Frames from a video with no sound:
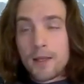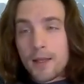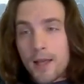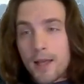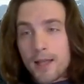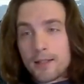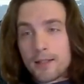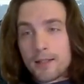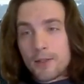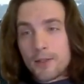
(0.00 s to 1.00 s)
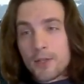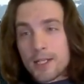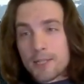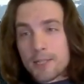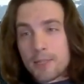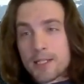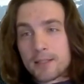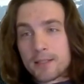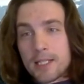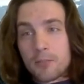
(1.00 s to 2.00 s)
And you can explicitly
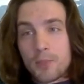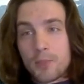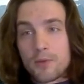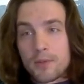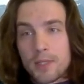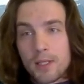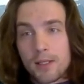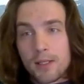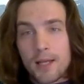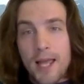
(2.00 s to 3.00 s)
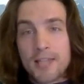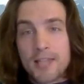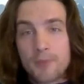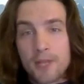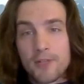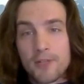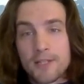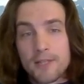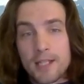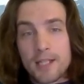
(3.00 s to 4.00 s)
compute the S matrix of the
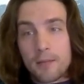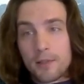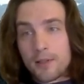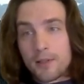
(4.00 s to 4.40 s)
double,